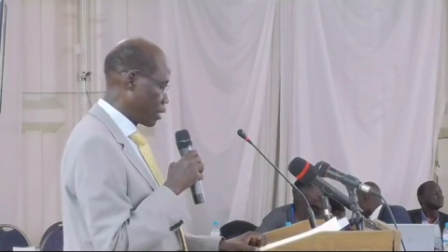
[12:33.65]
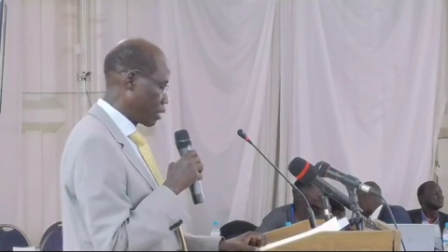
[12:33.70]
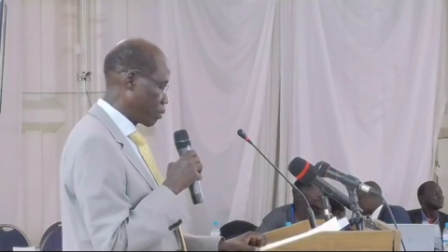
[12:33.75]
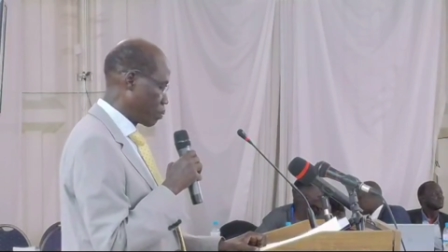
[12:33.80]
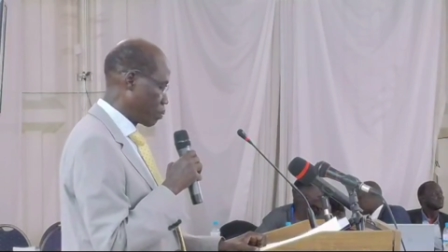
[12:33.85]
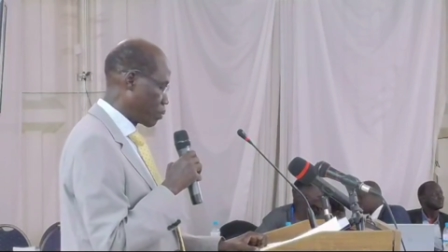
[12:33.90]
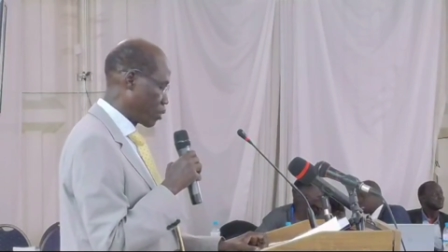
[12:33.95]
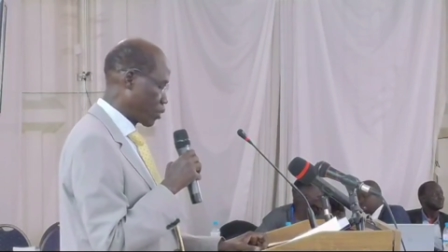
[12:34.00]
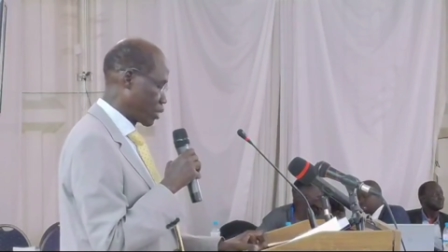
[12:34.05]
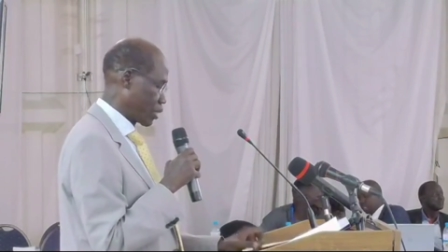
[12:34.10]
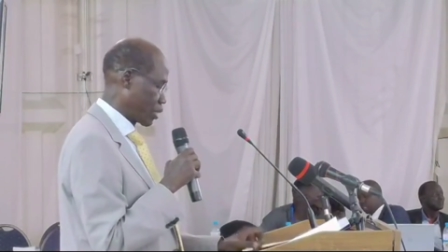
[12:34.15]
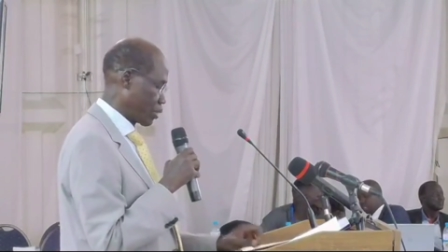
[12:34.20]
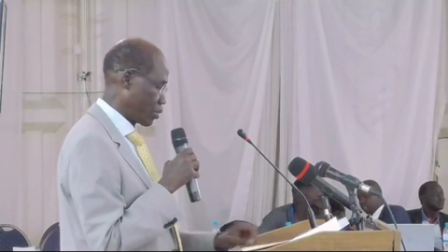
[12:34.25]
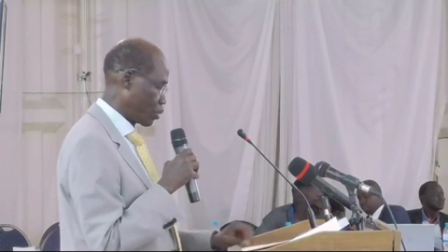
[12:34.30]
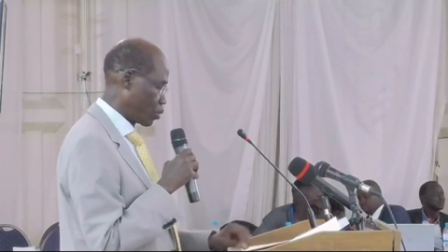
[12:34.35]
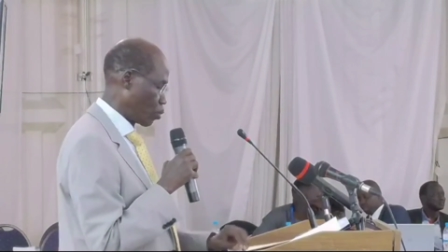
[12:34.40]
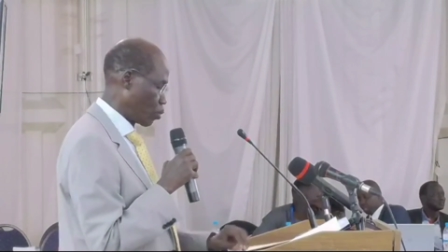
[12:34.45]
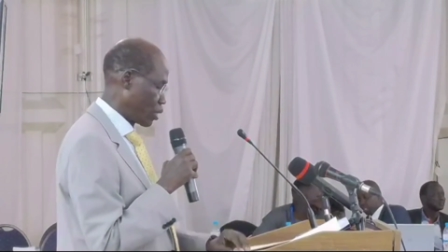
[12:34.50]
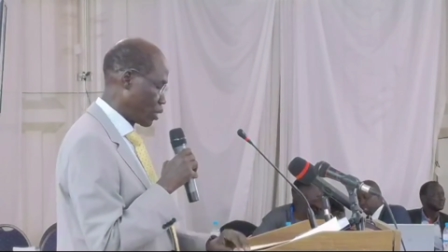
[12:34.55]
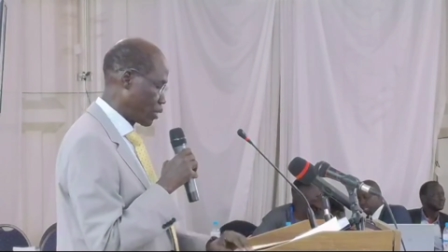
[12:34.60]
progress
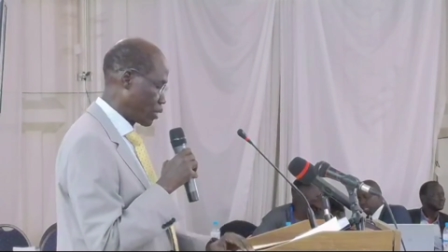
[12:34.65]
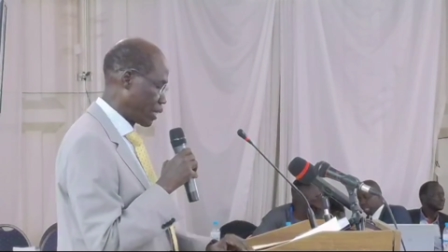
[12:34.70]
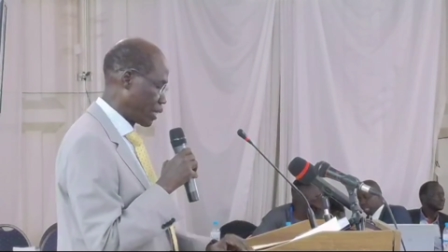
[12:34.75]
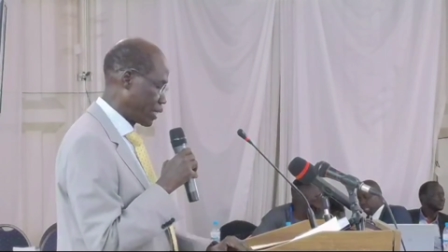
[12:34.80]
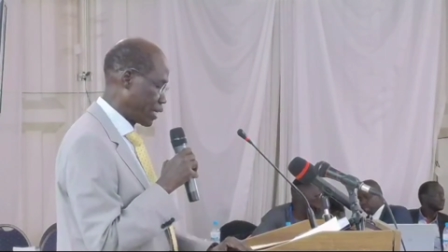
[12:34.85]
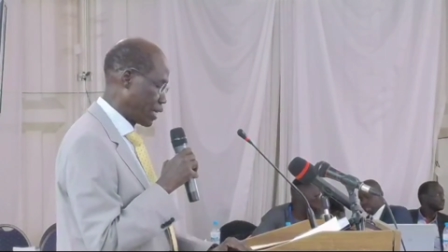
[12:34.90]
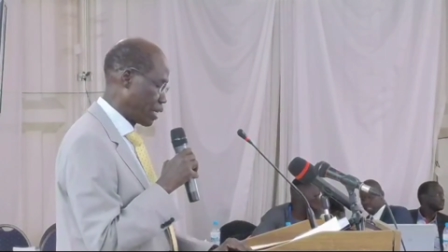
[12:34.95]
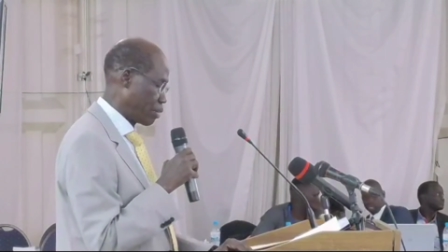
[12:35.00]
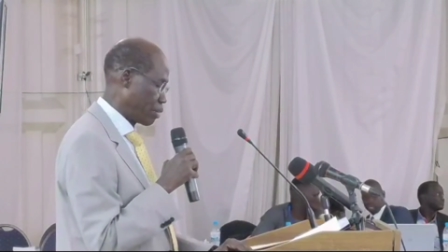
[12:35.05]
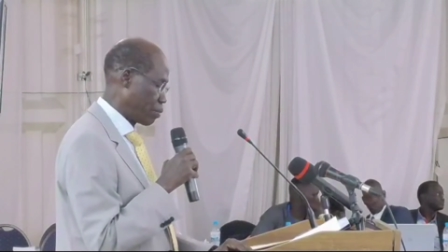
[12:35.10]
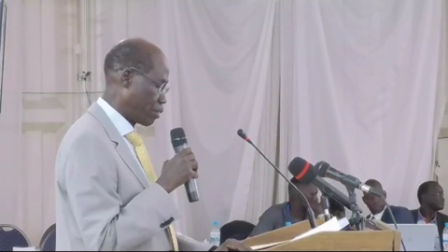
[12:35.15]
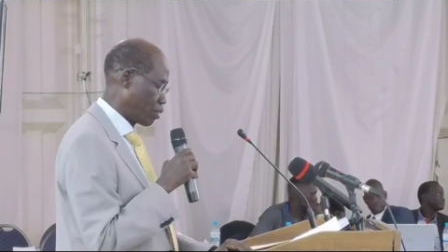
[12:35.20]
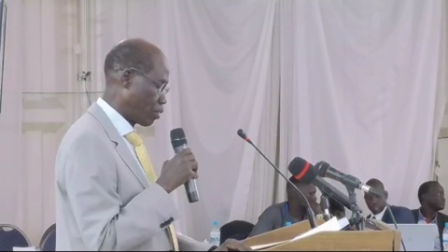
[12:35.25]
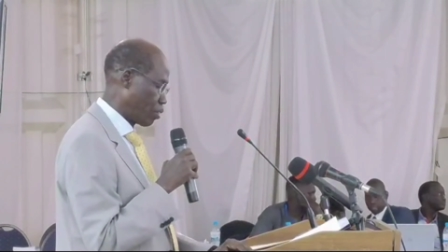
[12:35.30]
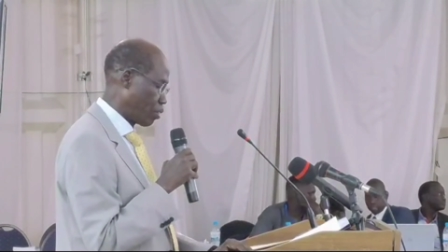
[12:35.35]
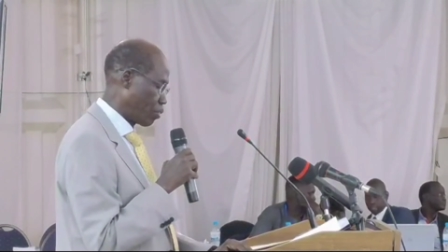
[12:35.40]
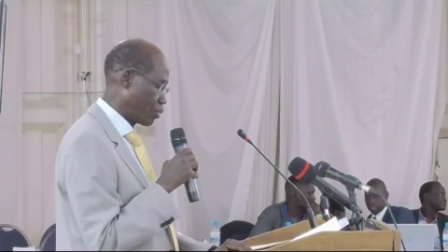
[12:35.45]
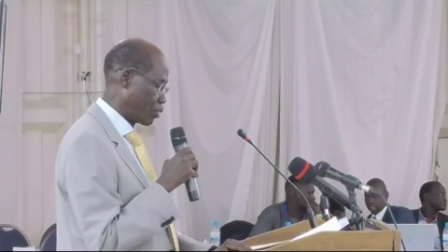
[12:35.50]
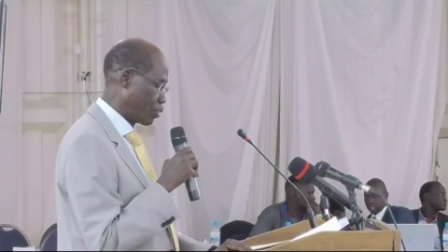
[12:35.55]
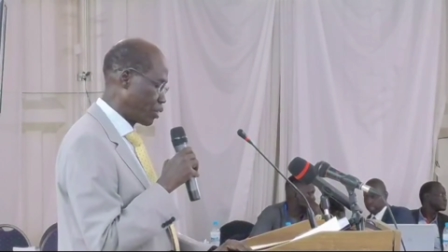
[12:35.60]
towards attainment of
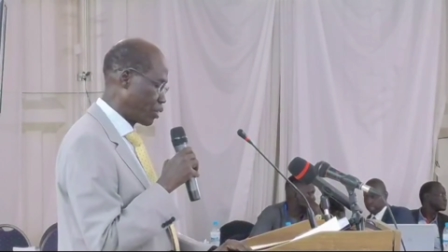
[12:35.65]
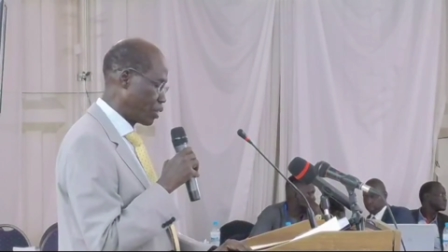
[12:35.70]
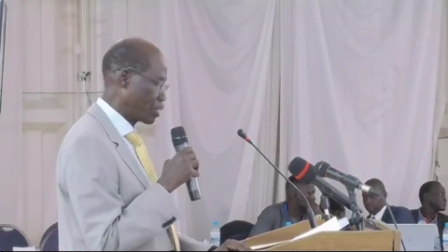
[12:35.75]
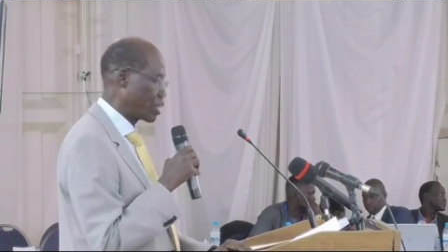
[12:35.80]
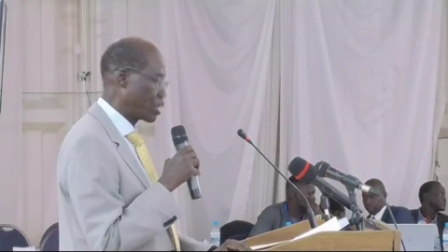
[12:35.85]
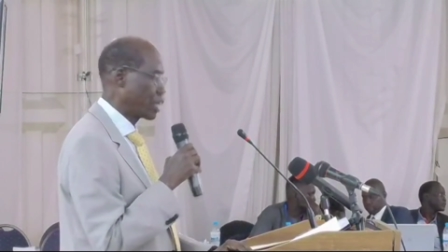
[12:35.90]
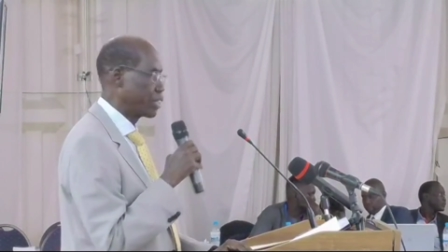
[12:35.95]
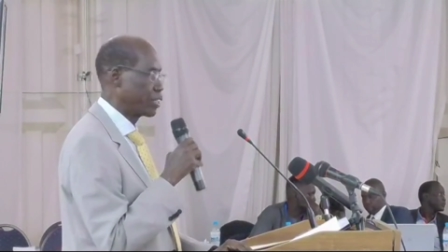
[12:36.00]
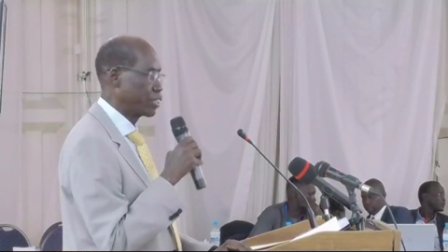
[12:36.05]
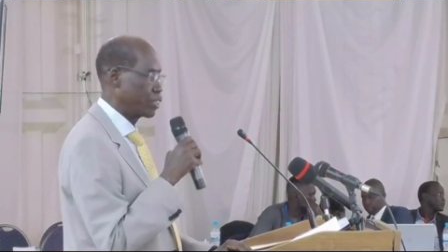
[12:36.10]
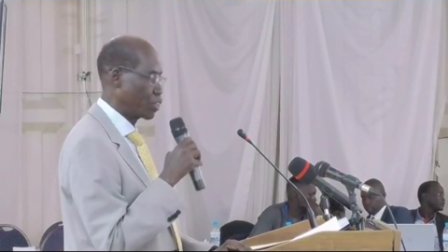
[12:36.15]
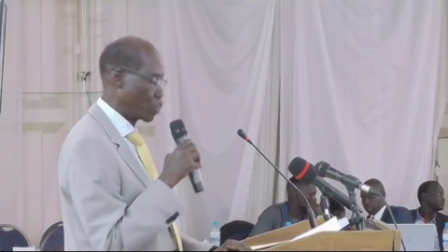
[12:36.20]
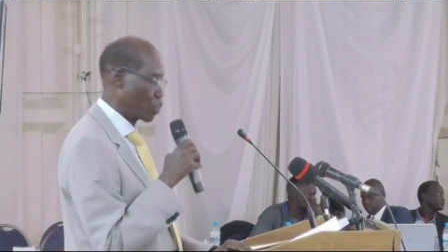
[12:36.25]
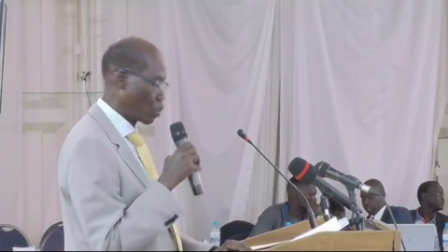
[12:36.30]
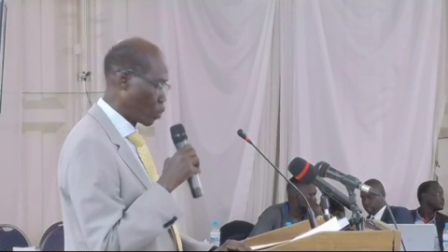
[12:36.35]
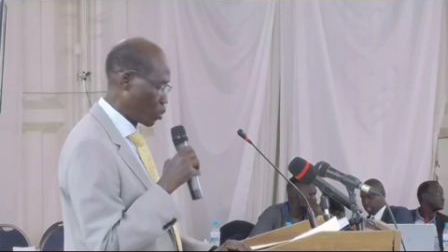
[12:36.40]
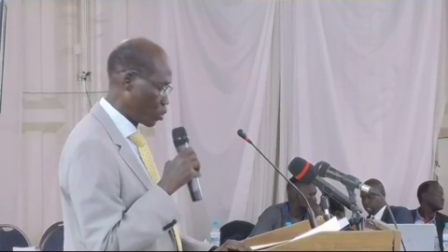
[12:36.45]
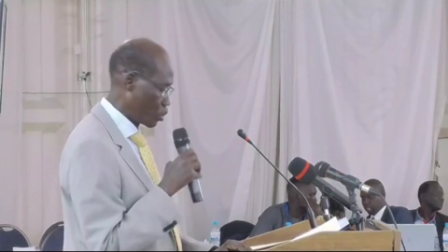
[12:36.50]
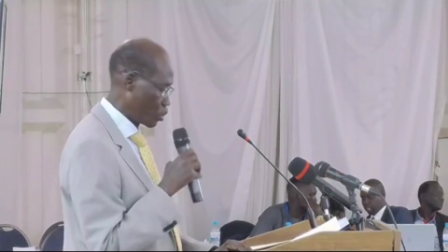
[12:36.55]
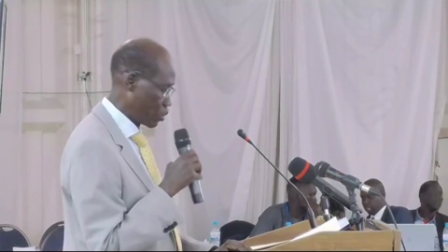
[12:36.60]
its strategic
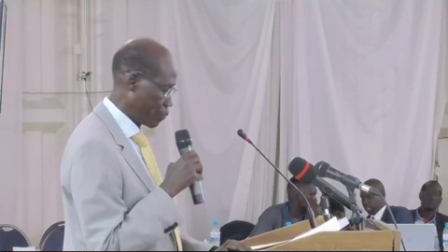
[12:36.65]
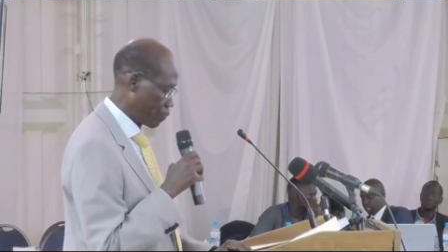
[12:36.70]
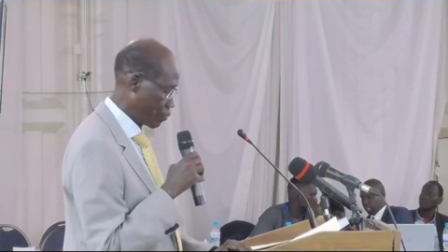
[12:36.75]
goals,